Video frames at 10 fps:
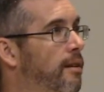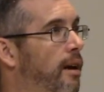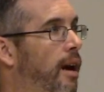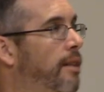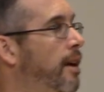
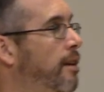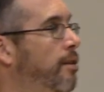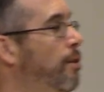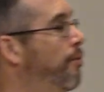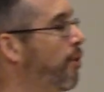And that
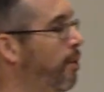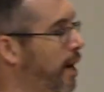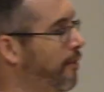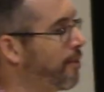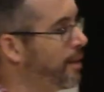you, for
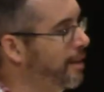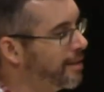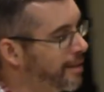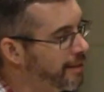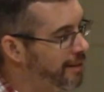whatever
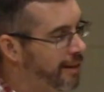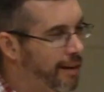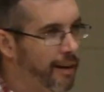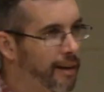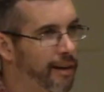reason,
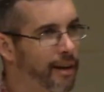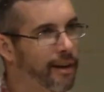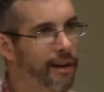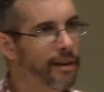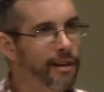
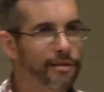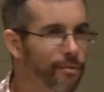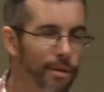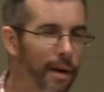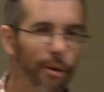and it doesn't
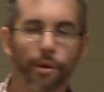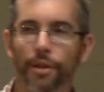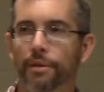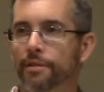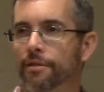really matter what
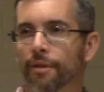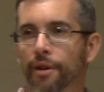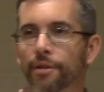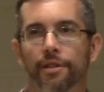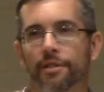the reasons are,
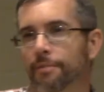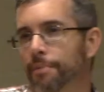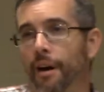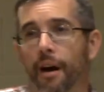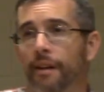you just
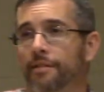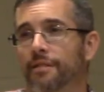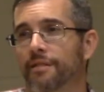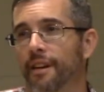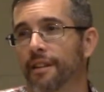be honest
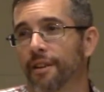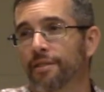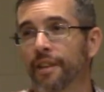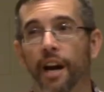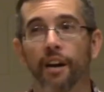and say,
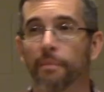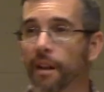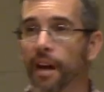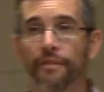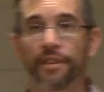there's an area of my
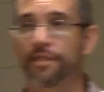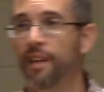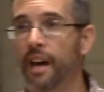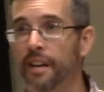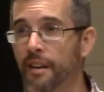life that's
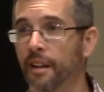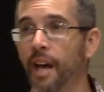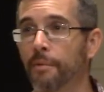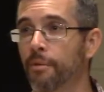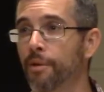not in
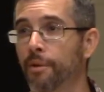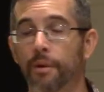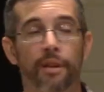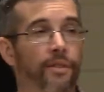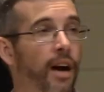alignment with the
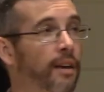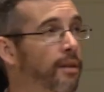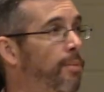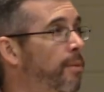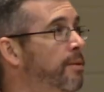will of God and
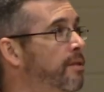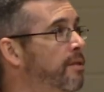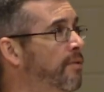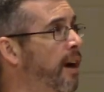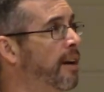the purposes
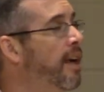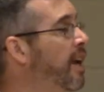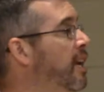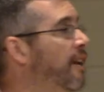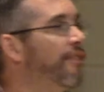of God.
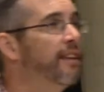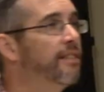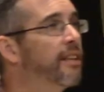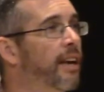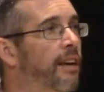And if that's
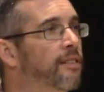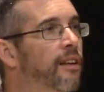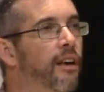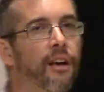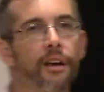the case,
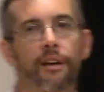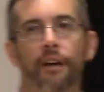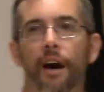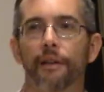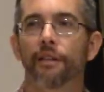
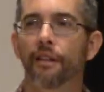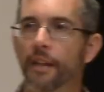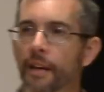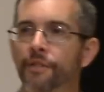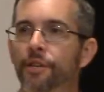God
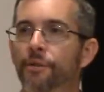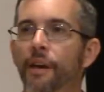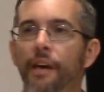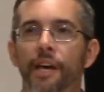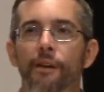loves you.
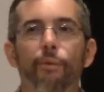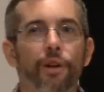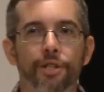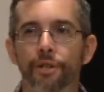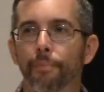He
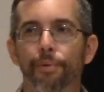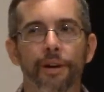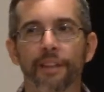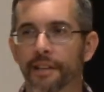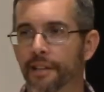wants you to
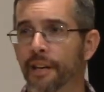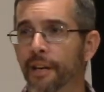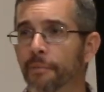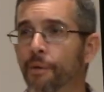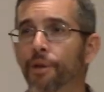bring that to
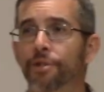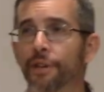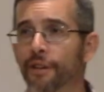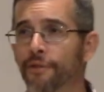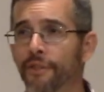Him. He wants you
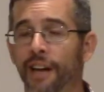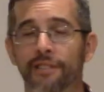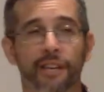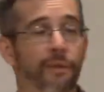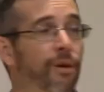to
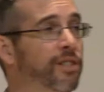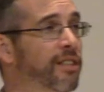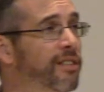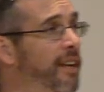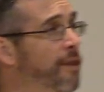confess it. He wants
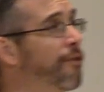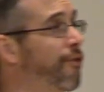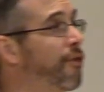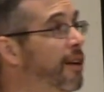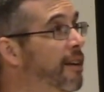to set you
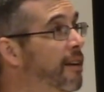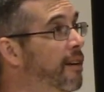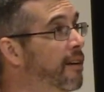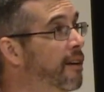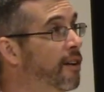free.
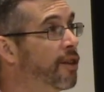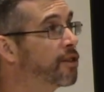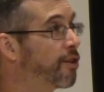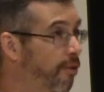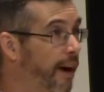
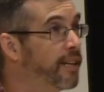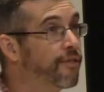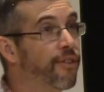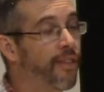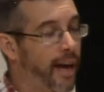There's grace
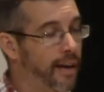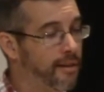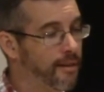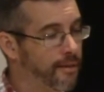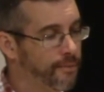for
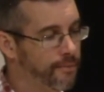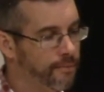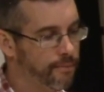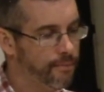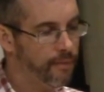that,
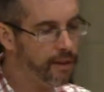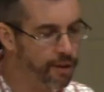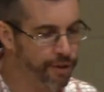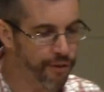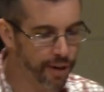
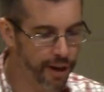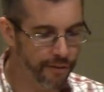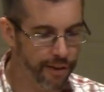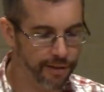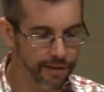there's
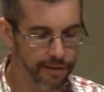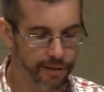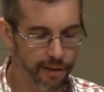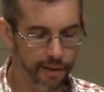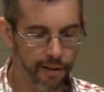forgiveness,
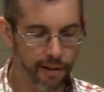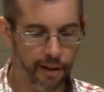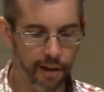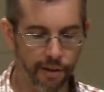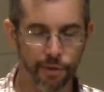
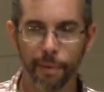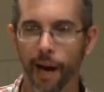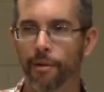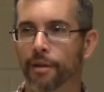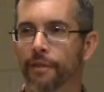and there's
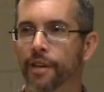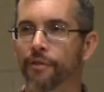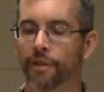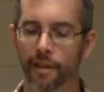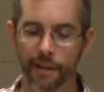power to live
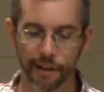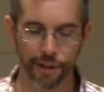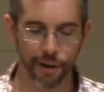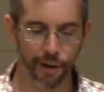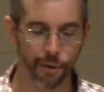differently. And then the
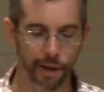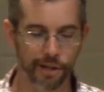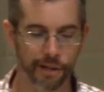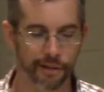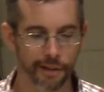third
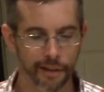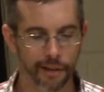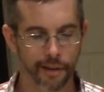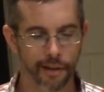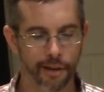question,
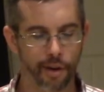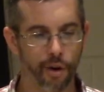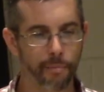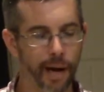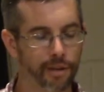
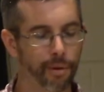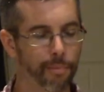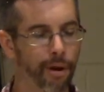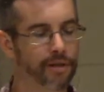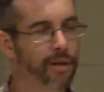going back to what
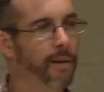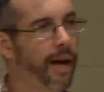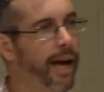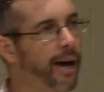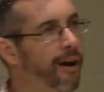Paul said about
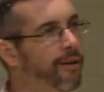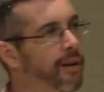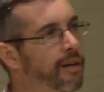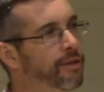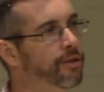how
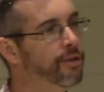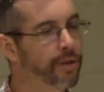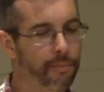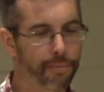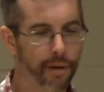do you
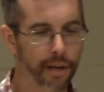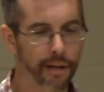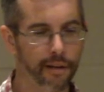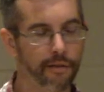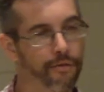
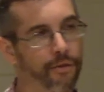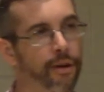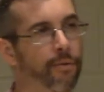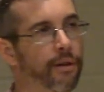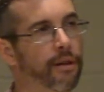complain
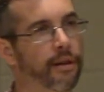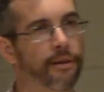frequently?